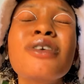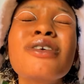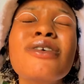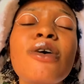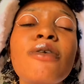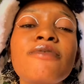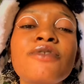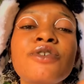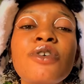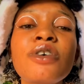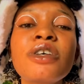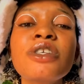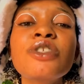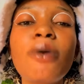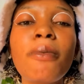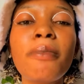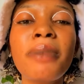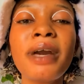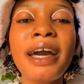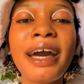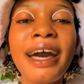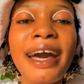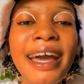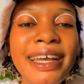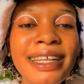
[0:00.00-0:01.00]
of showing some
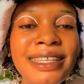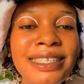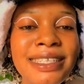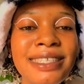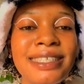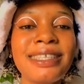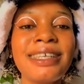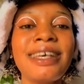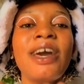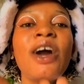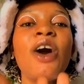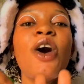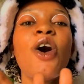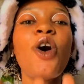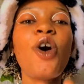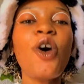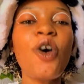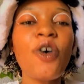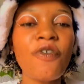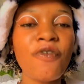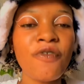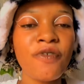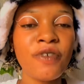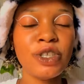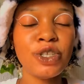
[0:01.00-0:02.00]
kind
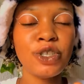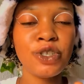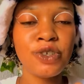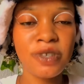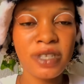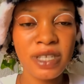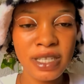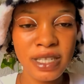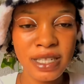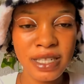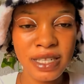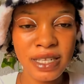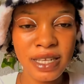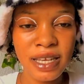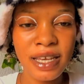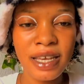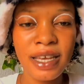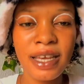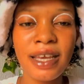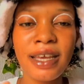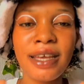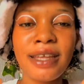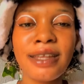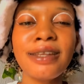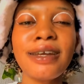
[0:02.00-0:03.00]
of nudity
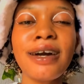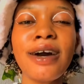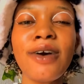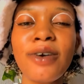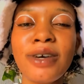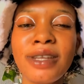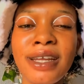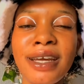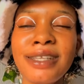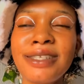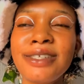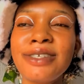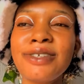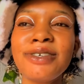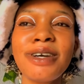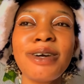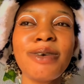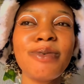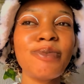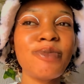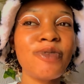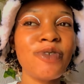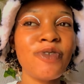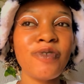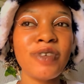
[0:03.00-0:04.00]
in our Nigerian
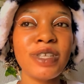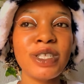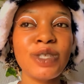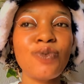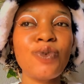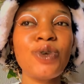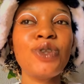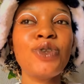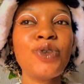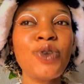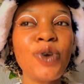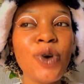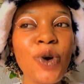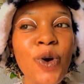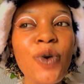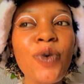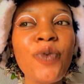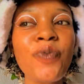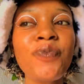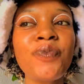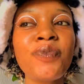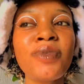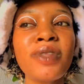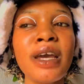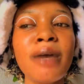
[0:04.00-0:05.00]
movies. We know
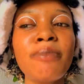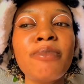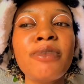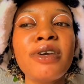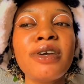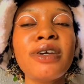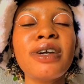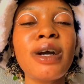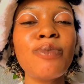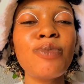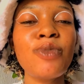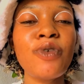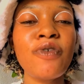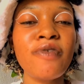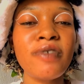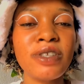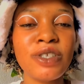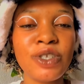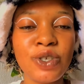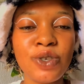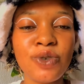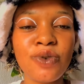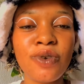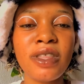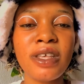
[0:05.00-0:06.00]
American movies
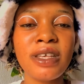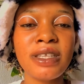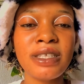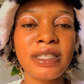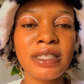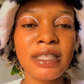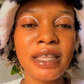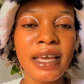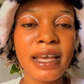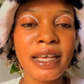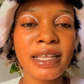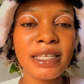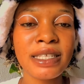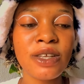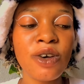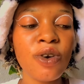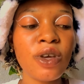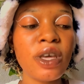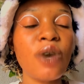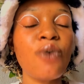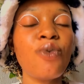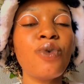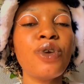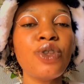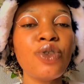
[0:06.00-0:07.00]
show these things. Okay,
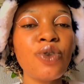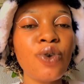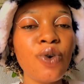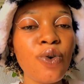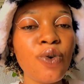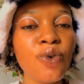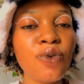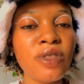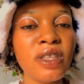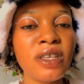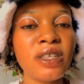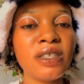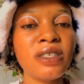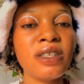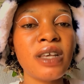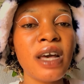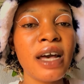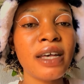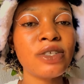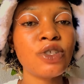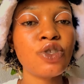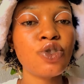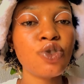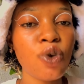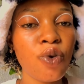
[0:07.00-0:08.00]
we know these are
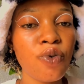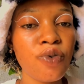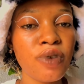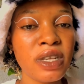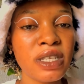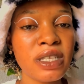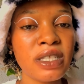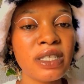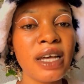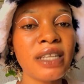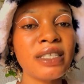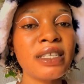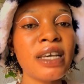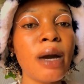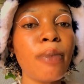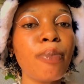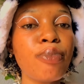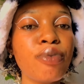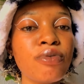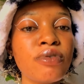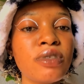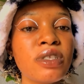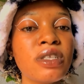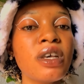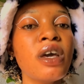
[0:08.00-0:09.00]
stories that are
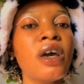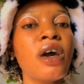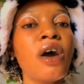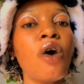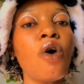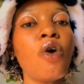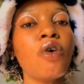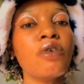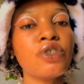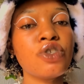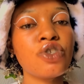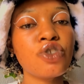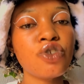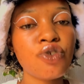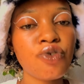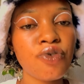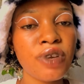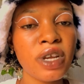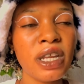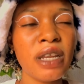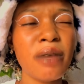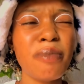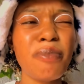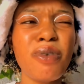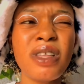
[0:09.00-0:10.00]
put on
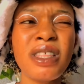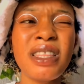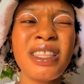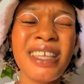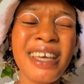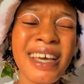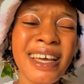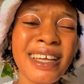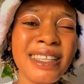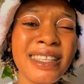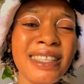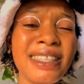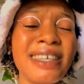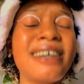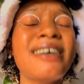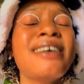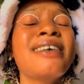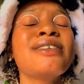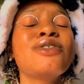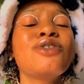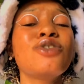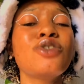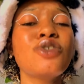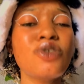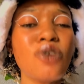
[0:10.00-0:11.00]
screen, but then there are
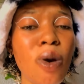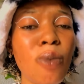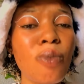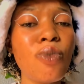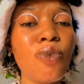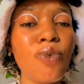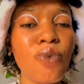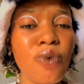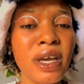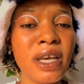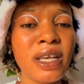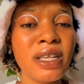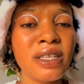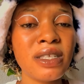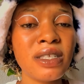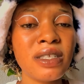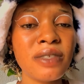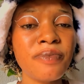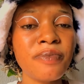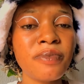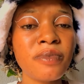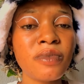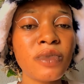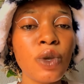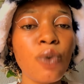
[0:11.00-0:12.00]
some ways
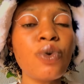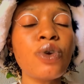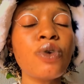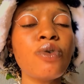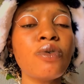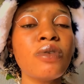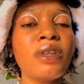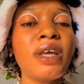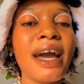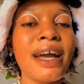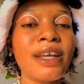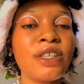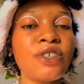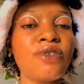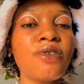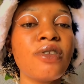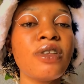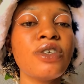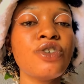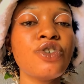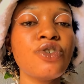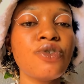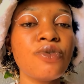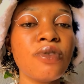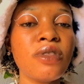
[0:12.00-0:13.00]
we could actually
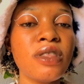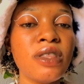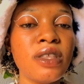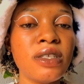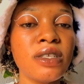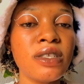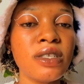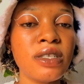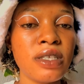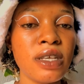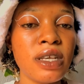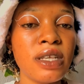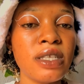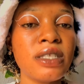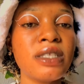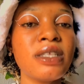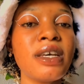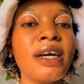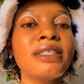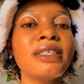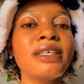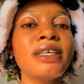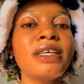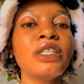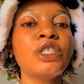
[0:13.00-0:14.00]
shoot these things that
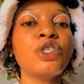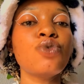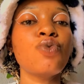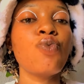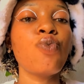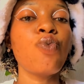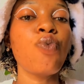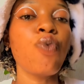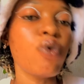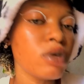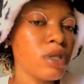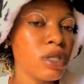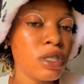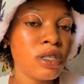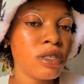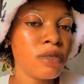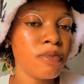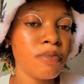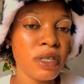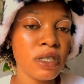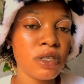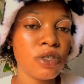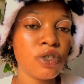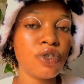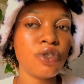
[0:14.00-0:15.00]
it won't
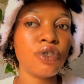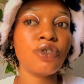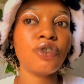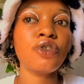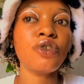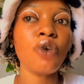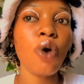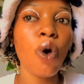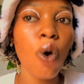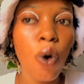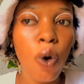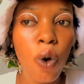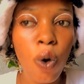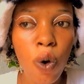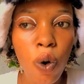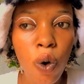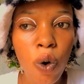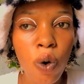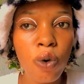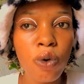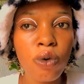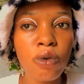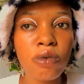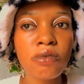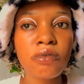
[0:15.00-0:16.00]
be
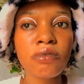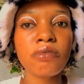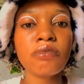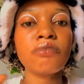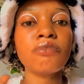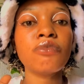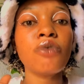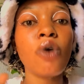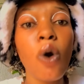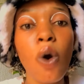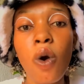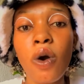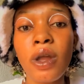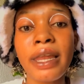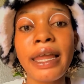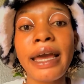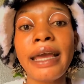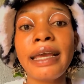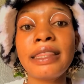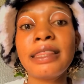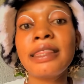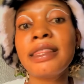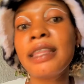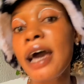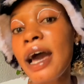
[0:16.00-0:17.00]
so raw like
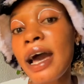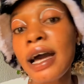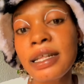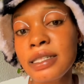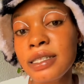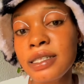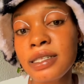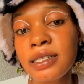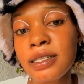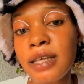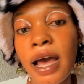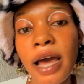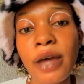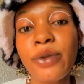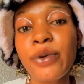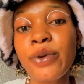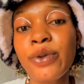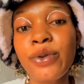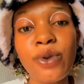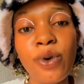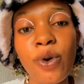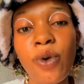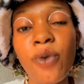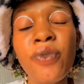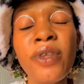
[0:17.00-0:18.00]
that. I don't
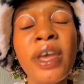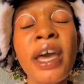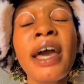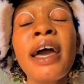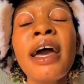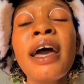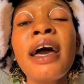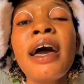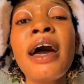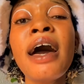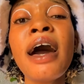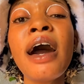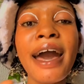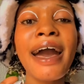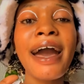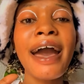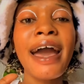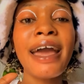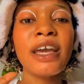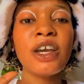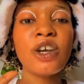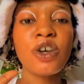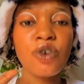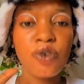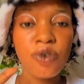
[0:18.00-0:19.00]
know. I
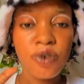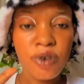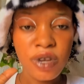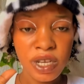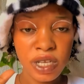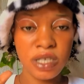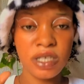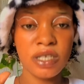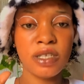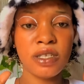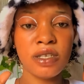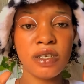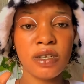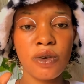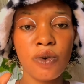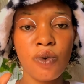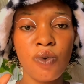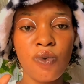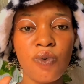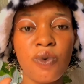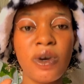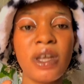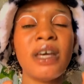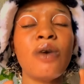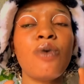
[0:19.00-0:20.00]
cringed
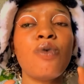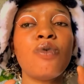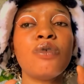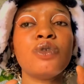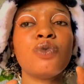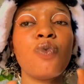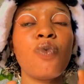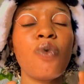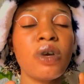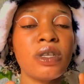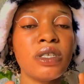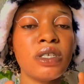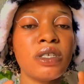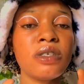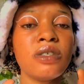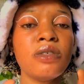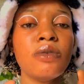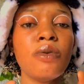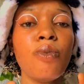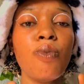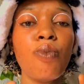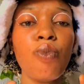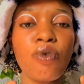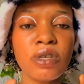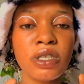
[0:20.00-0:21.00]
when I was watching
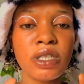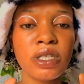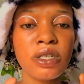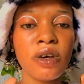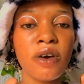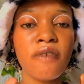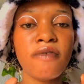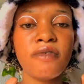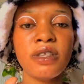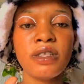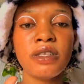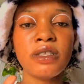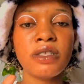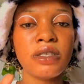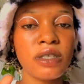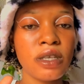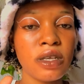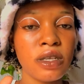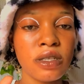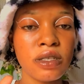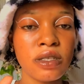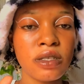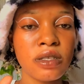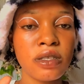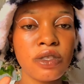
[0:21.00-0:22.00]
most of the
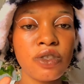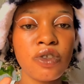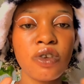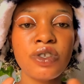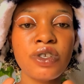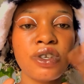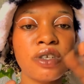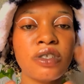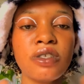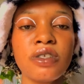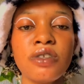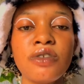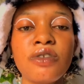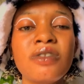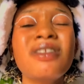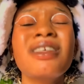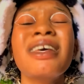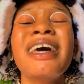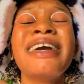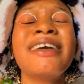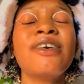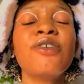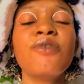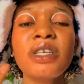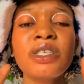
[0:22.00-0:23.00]
scenes. Not just in it, I
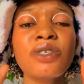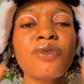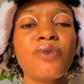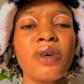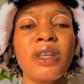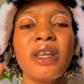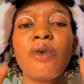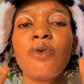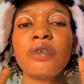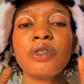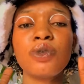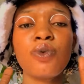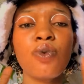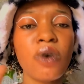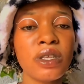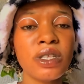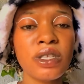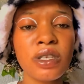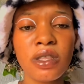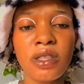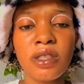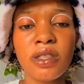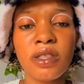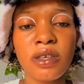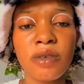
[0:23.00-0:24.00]
cringed when I was
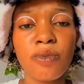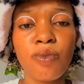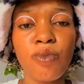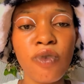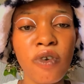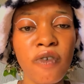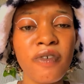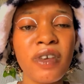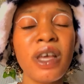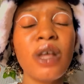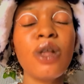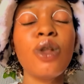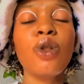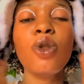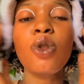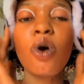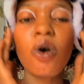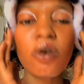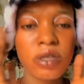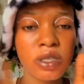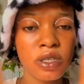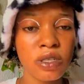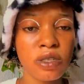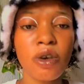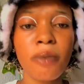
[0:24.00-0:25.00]
watching the movie a
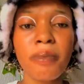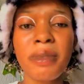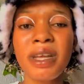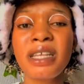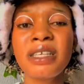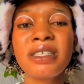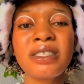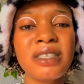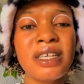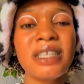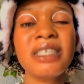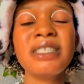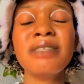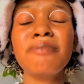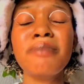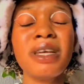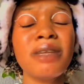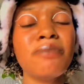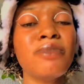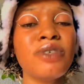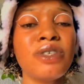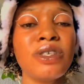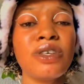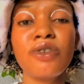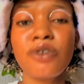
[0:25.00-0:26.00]
lot. So many scenes made
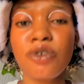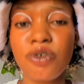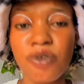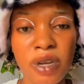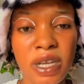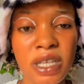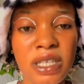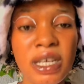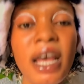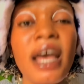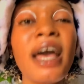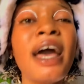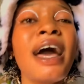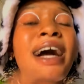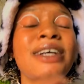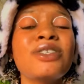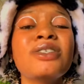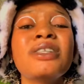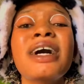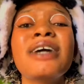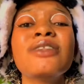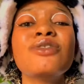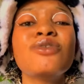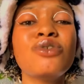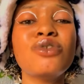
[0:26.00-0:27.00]
me cringe. I just
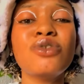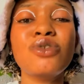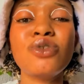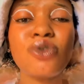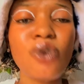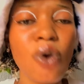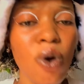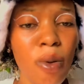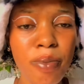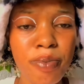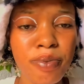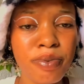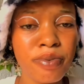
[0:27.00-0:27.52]
had to stop,